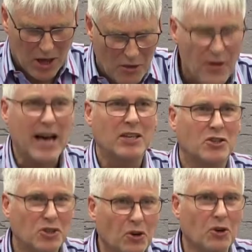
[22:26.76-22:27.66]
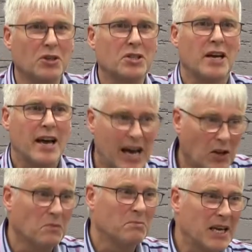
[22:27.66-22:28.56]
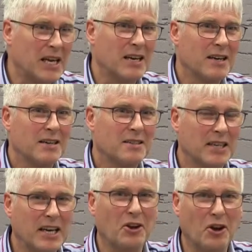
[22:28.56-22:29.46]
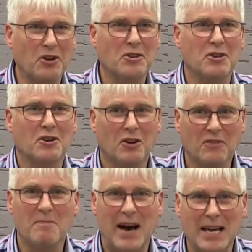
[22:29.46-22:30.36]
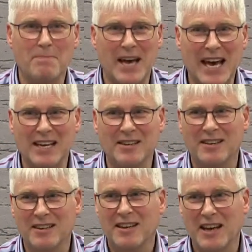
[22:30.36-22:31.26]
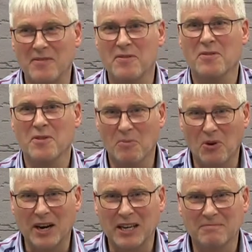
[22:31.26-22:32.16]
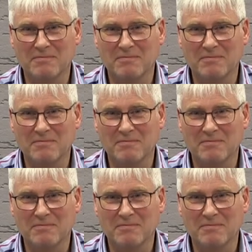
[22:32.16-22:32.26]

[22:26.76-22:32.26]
That does help me to get out of my bed in the morning.